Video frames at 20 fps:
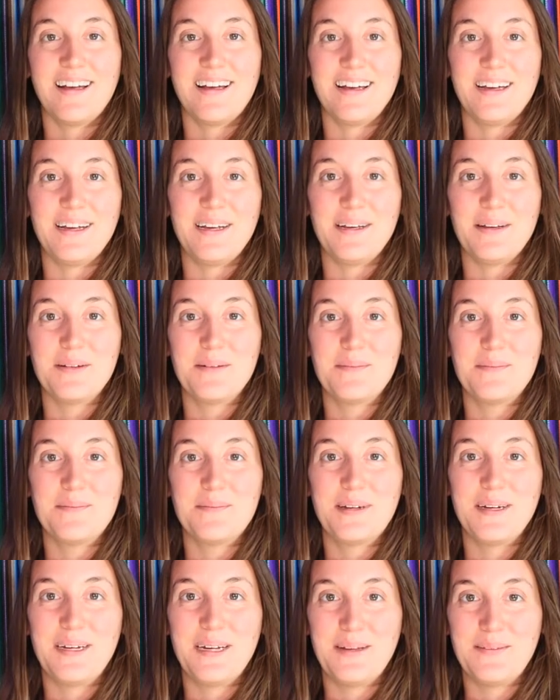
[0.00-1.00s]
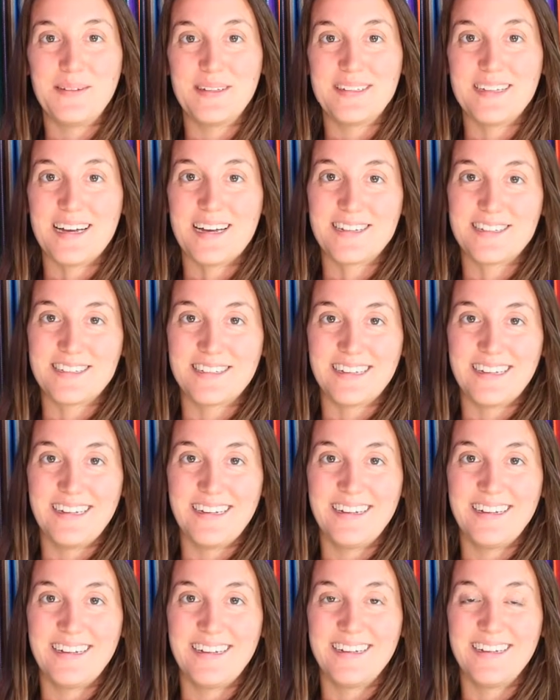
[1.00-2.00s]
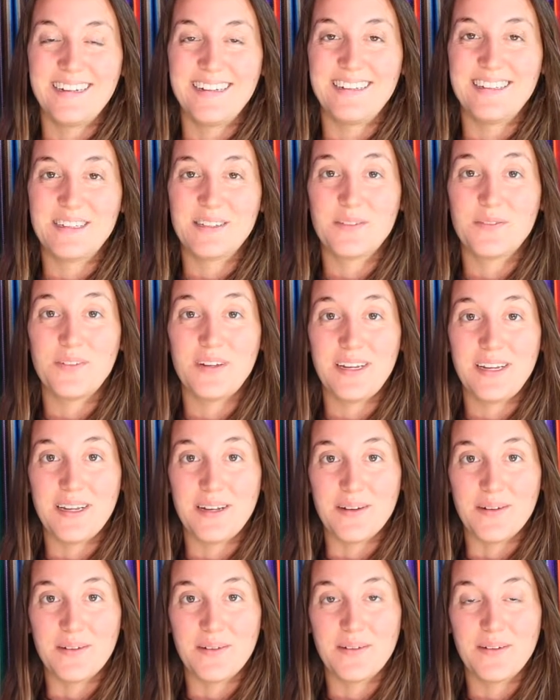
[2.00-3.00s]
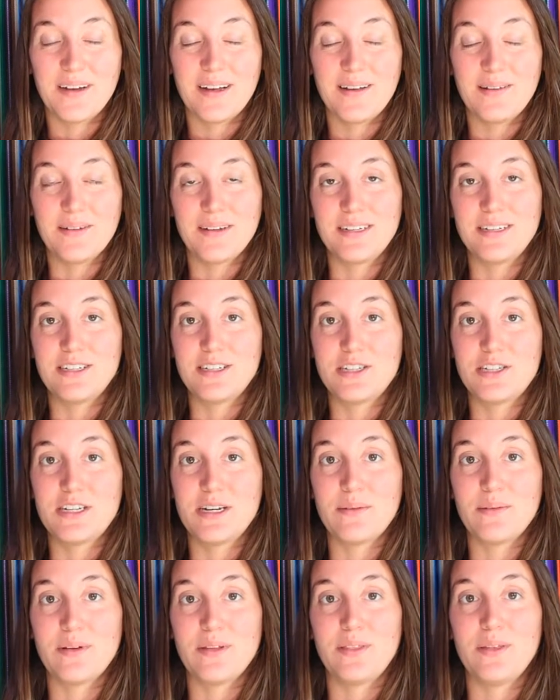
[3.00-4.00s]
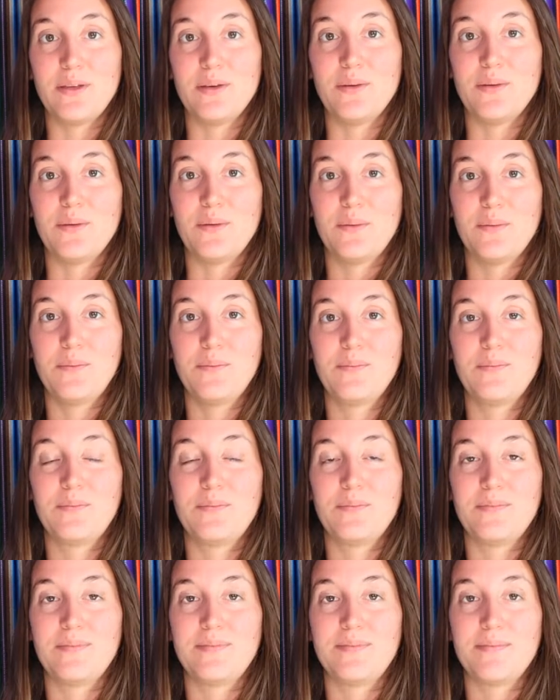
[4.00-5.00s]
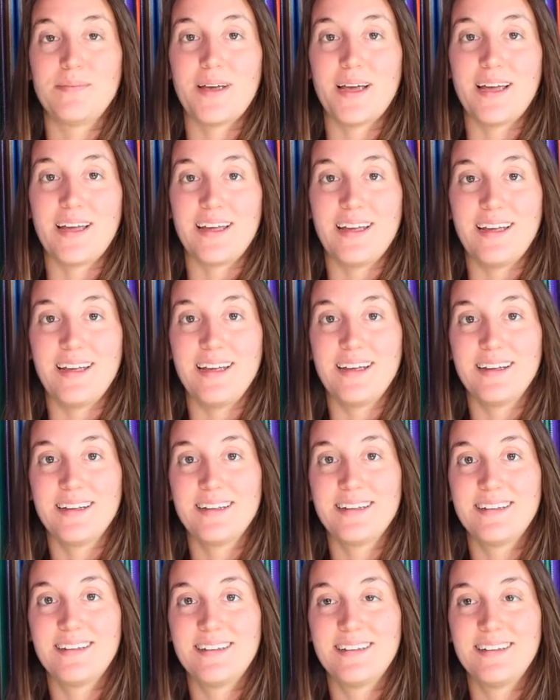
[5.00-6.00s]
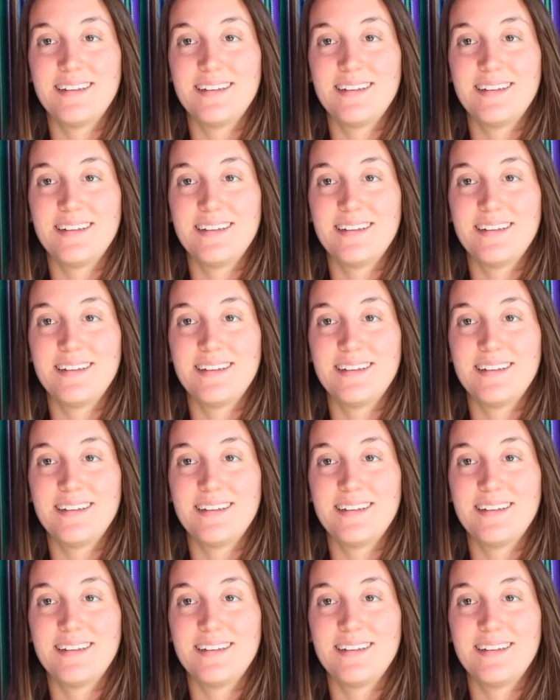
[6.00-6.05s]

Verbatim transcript: Hi, my name is Ashley, and in this video, I want to share with you my